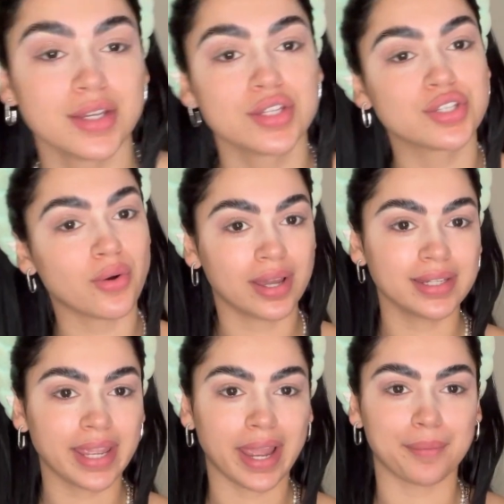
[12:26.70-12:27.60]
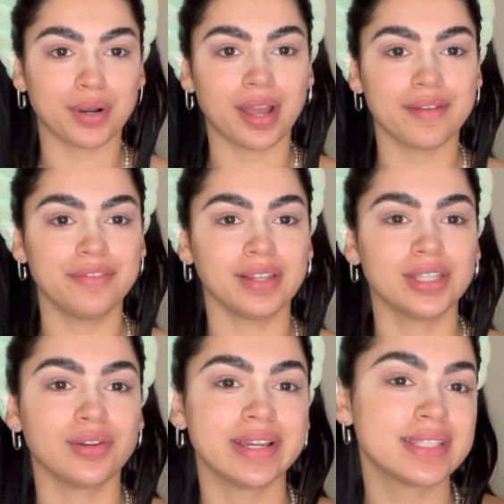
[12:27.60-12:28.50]
So on camera, I feel
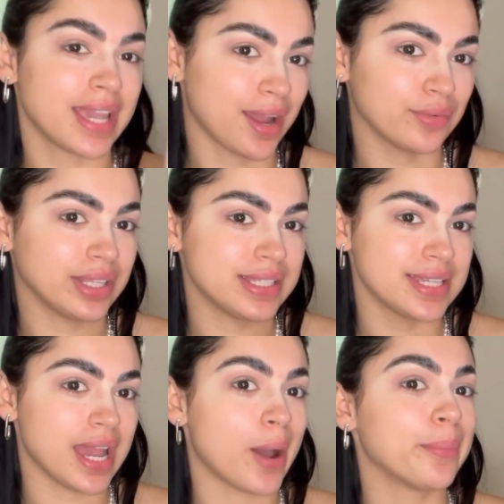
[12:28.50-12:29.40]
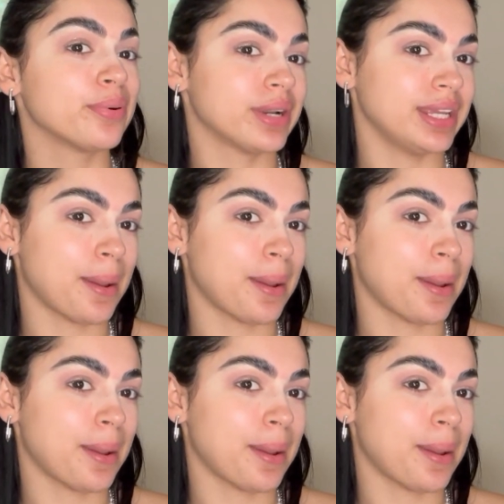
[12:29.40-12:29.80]
like you guys can't really see how pretty